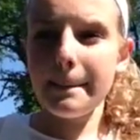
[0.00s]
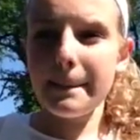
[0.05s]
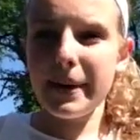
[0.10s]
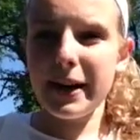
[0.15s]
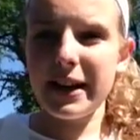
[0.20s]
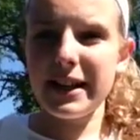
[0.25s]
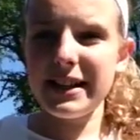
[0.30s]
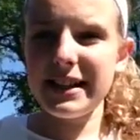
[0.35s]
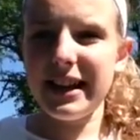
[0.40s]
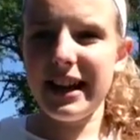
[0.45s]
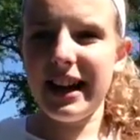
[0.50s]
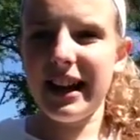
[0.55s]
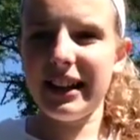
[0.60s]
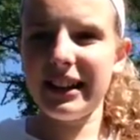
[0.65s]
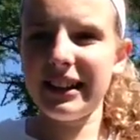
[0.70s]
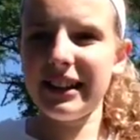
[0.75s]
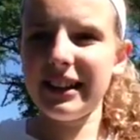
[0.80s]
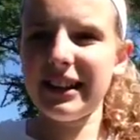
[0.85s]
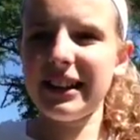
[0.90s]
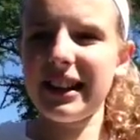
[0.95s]
But yeah,
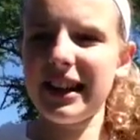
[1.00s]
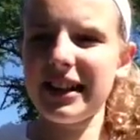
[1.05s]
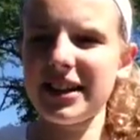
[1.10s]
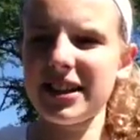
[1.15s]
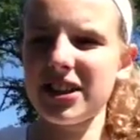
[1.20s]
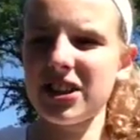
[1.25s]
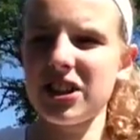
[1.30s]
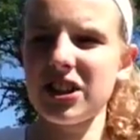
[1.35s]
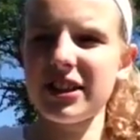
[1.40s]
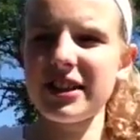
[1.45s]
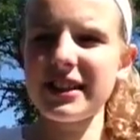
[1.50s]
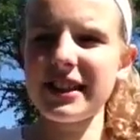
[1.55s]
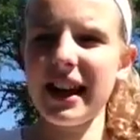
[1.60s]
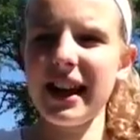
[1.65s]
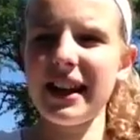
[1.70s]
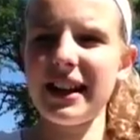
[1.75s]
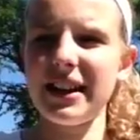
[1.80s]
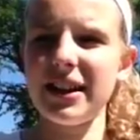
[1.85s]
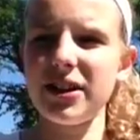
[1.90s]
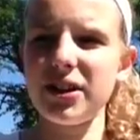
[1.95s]
let's just
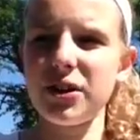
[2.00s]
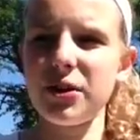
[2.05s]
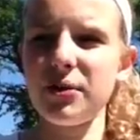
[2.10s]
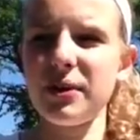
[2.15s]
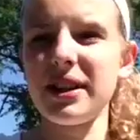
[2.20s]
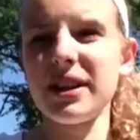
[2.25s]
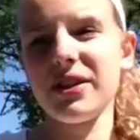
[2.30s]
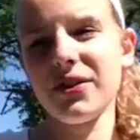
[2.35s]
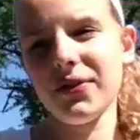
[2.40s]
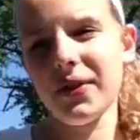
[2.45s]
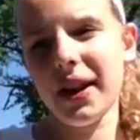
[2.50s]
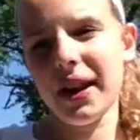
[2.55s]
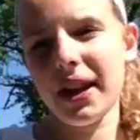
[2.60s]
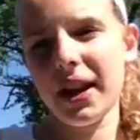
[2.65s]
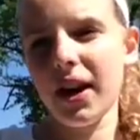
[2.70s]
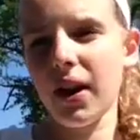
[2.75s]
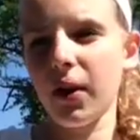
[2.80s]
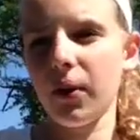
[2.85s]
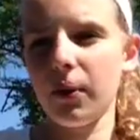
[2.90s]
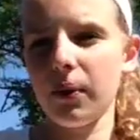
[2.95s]
get into this
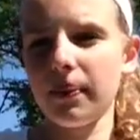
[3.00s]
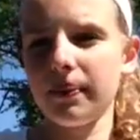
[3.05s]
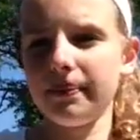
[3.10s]
video.